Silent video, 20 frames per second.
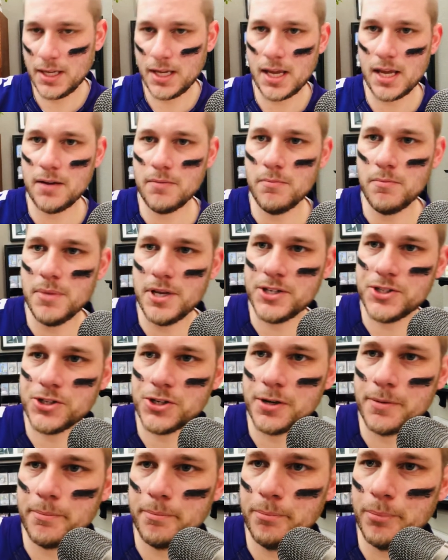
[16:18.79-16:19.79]
and
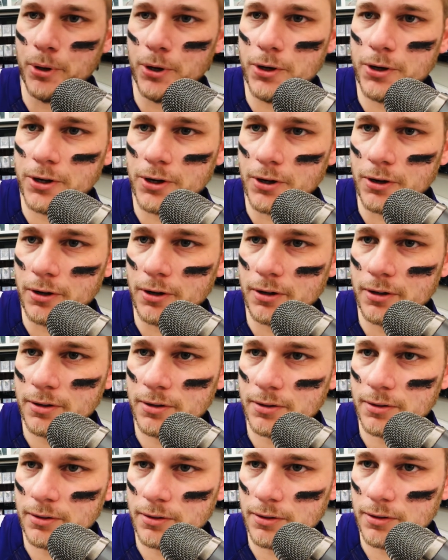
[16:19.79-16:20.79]
Mitch Berger,
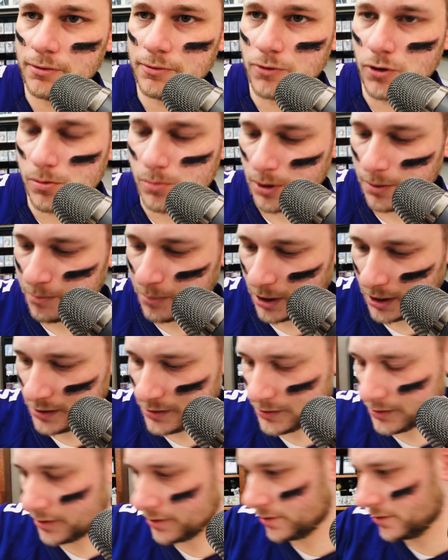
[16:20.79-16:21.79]
the former
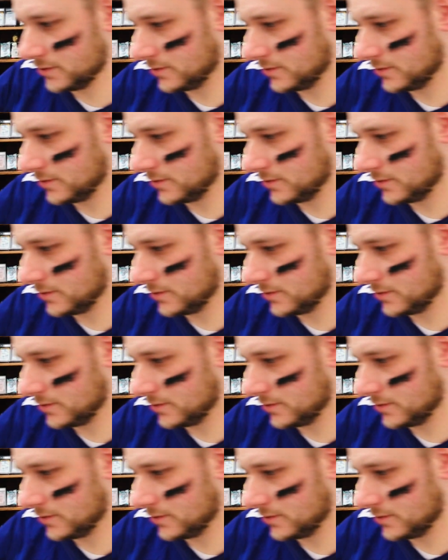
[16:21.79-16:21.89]
punter.